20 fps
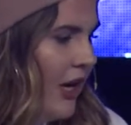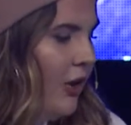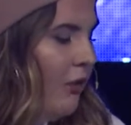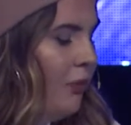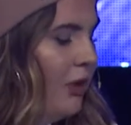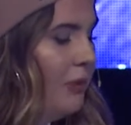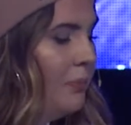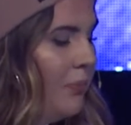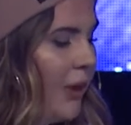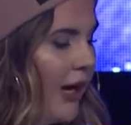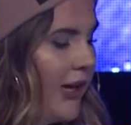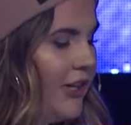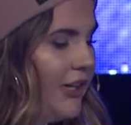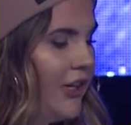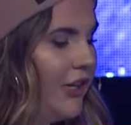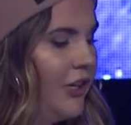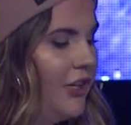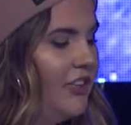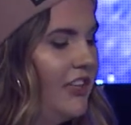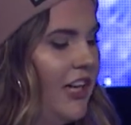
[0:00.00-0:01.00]
When Bart
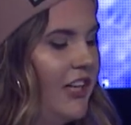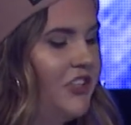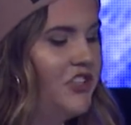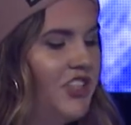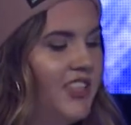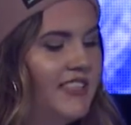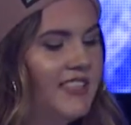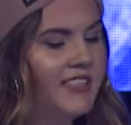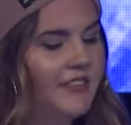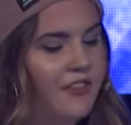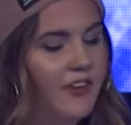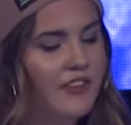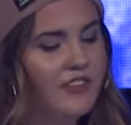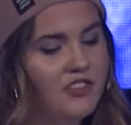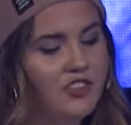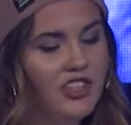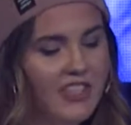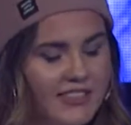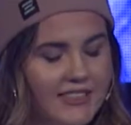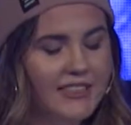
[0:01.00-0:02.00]
heard that
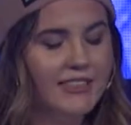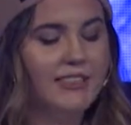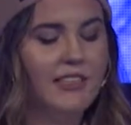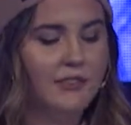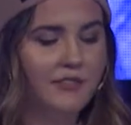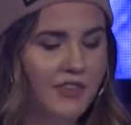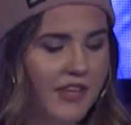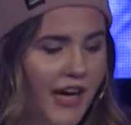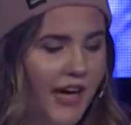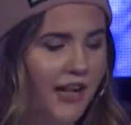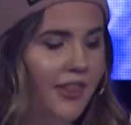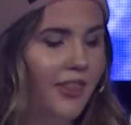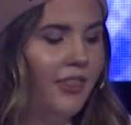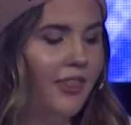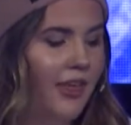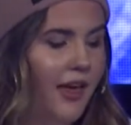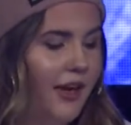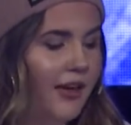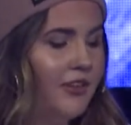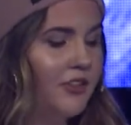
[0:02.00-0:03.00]
Jesus of
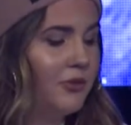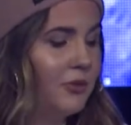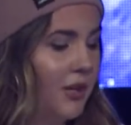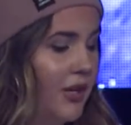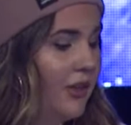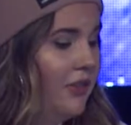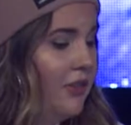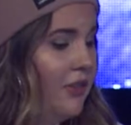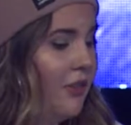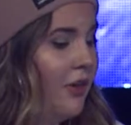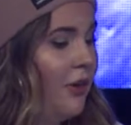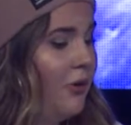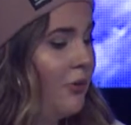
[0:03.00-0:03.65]
Nazareth